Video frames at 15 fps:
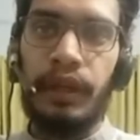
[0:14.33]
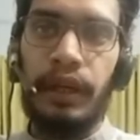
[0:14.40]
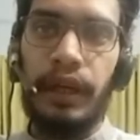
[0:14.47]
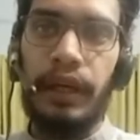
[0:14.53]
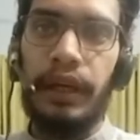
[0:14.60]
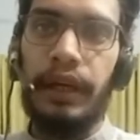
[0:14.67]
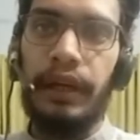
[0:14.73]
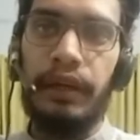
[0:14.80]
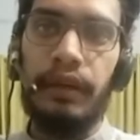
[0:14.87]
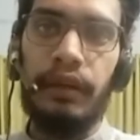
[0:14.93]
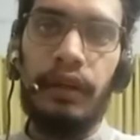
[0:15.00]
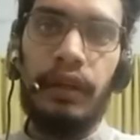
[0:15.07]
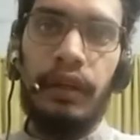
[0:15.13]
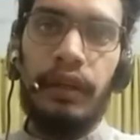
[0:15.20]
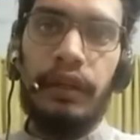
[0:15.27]

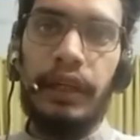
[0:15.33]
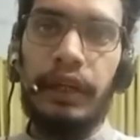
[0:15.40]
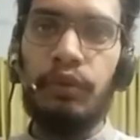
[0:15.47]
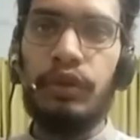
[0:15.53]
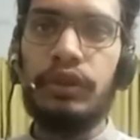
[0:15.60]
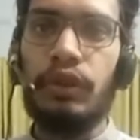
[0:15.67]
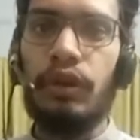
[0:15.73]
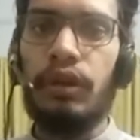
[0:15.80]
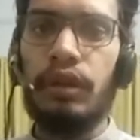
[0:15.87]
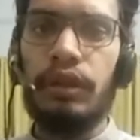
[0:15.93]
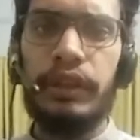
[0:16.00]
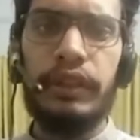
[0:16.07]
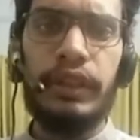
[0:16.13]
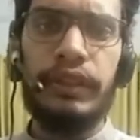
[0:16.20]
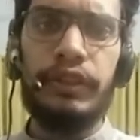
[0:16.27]
And that was all
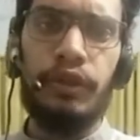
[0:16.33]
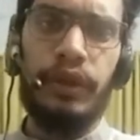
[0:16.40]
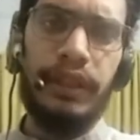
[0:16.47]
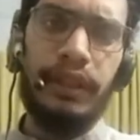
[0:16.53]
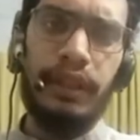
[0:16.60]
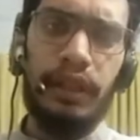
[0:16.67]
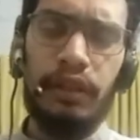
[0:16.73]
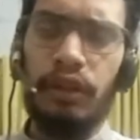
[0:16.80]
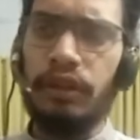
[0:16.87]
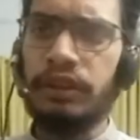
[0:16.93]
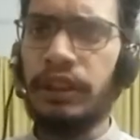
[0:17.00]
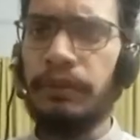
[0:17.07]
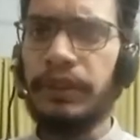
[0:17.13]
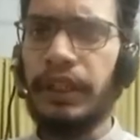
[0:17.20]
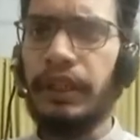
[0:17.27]
the theoretical
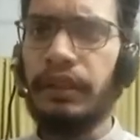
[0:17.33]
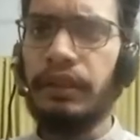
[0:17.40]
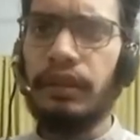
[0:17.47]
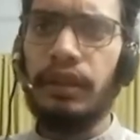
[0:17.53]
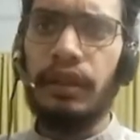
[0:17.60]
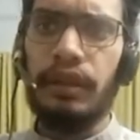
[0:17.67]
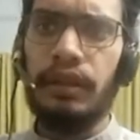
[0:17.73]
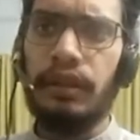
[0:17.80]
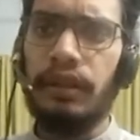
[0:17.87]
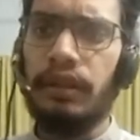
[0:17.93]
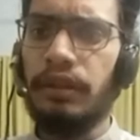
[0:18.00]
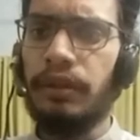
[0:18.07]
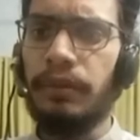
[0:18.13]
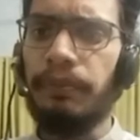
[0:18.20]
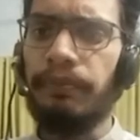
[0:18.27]
concepts and
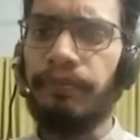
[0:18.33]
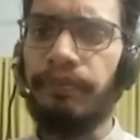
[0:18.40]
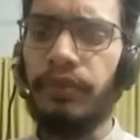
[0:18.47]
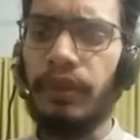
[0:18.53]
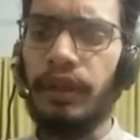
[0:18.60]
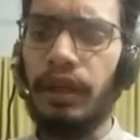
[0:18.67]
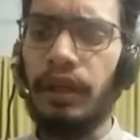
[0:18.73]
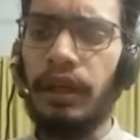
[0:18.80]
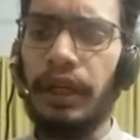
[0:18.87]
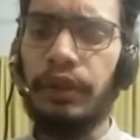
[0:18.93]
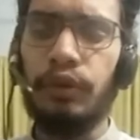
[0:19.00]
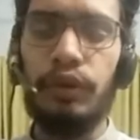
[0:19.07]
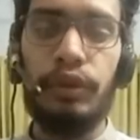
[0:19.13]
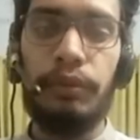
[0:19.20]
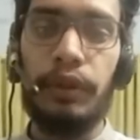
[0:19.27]

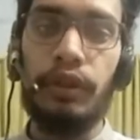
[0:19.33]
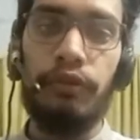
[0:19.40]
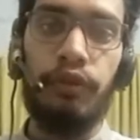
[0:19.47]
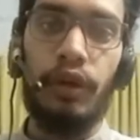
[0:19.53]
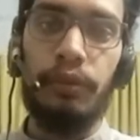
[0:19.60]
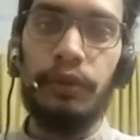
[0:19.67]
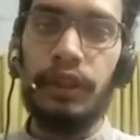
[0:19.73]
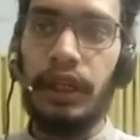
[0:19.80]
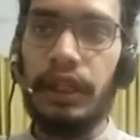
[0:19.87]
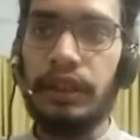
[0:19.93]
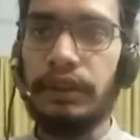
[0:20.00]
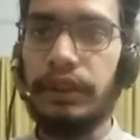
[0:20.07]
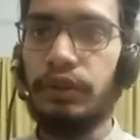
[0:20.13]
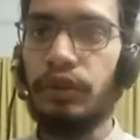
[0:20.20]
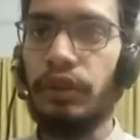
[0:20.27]
I told you about the
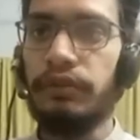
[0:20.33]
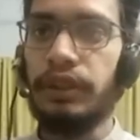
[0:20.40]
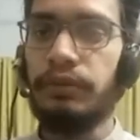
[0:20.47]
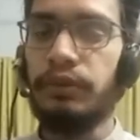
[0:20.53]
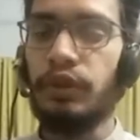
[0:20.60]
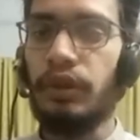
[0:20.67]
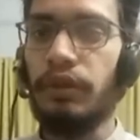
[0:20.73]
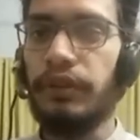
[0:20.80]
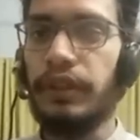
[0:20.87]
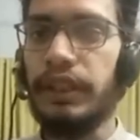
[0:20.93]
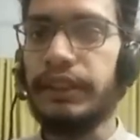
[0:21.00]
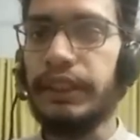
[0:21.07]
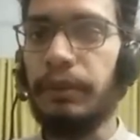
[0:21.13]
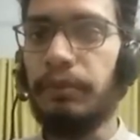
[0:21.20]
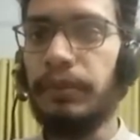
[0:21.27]
formulas and solved some sort of
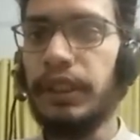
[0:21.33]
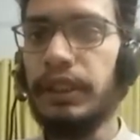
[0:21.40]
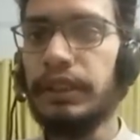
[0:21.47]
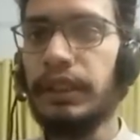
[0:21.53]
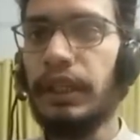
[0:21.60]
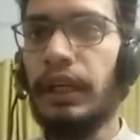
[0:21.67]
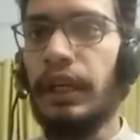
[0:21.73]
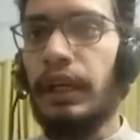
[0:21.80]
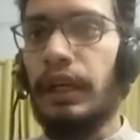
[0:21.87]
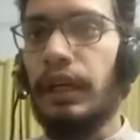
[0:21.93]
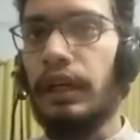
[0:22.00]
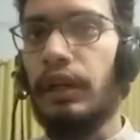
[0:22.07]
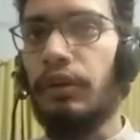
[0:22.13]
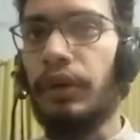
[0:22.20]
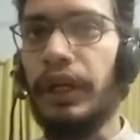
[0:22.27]
examples.
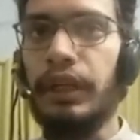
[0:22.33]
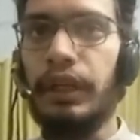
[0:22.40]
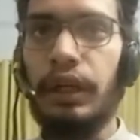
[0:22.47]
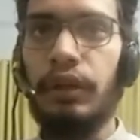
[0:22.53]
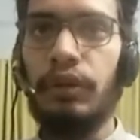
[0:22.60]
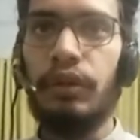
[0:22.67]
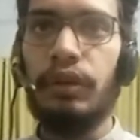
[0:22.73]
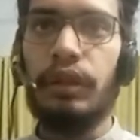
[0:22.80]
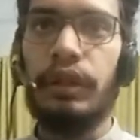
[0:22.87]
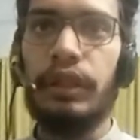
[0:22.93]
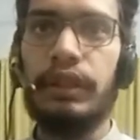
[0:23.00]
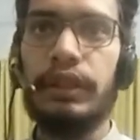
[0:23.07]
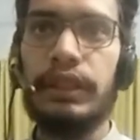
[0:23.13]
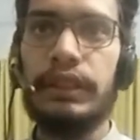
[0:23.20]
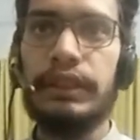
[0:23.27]
Right now,
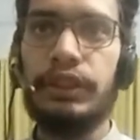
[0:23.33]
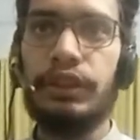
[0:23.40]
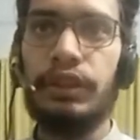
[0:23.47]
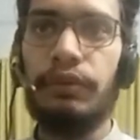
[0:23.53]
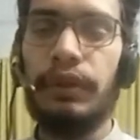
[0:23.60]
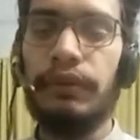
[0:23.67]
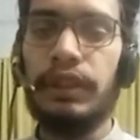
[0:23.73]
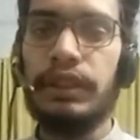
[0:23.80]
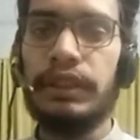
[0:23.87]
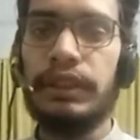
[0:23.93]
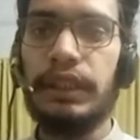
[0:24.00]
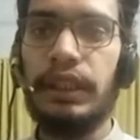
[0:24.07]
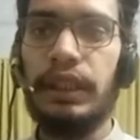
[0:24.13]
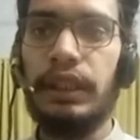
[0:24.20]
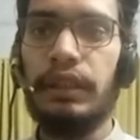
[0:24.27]
in this session, we will
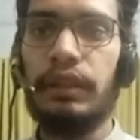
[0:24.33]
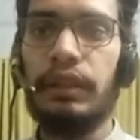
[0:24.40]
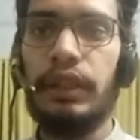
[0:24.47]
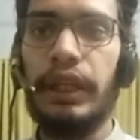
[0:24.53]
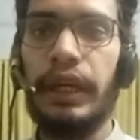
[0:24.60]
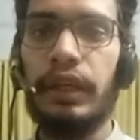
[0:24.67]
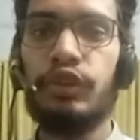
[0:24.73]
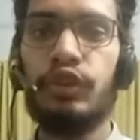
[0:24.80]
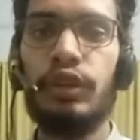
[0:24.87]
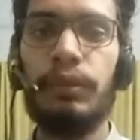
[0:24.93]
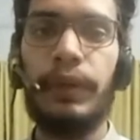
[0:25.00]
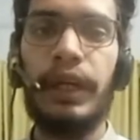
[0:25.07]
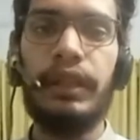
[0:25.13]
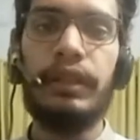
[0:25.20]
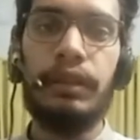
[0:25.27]
see the
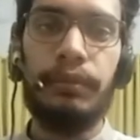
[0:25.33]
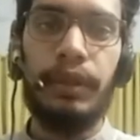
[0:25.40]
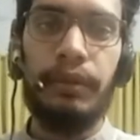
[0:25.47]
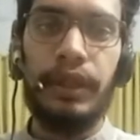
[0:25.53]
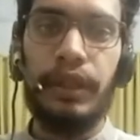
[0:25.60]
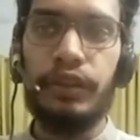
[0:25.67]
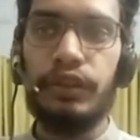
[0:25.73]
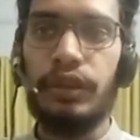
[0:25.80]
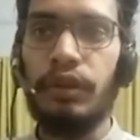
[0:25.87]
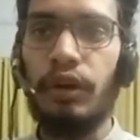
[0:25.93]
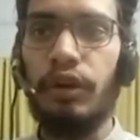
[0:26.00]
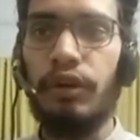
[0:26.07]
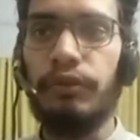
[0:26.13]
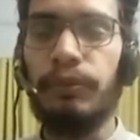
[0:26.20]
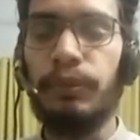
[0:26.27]
actual Python implementation
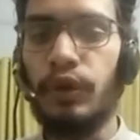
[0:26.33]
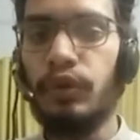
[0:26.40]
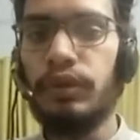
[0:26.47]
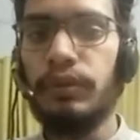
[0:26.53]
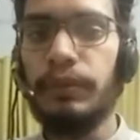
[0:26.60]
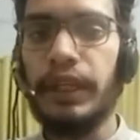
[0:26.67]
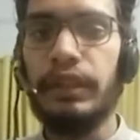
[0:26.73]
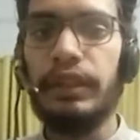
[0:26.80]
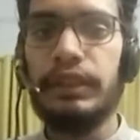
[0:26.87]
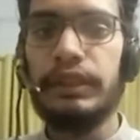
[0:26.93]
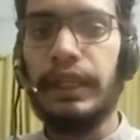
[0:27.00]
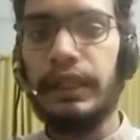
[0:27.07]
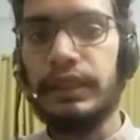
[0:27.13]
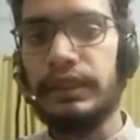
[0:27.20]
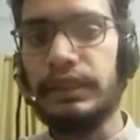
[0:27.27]
of both
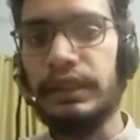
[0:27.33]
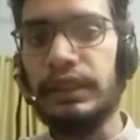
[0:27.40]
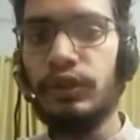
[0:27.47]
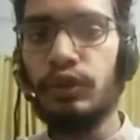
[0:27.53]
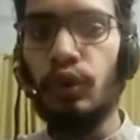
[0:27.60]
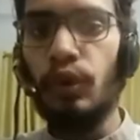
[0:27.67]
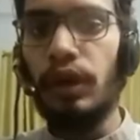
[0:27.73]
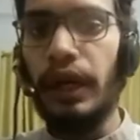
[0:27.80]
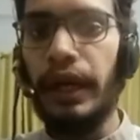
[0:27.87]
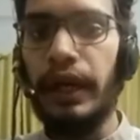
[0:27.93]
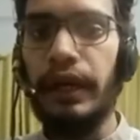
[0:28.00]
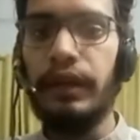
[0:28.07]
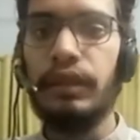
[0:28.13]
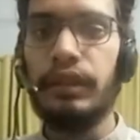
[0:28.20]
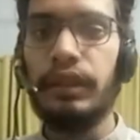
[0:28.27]
methods, that is z-score
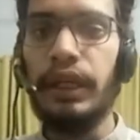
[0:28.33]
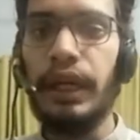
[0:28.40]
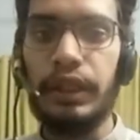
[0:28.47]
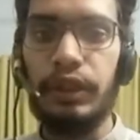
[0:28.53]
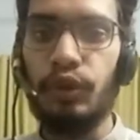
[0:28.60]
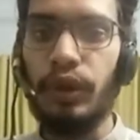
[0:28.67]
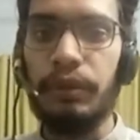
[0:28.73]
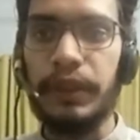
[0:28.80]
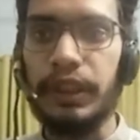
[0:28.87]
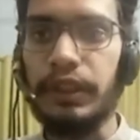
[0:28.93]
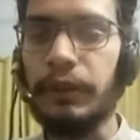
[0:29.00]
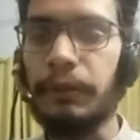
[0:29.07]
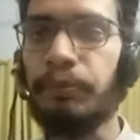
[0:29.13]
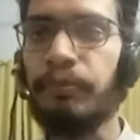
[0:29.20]
and the IQR method.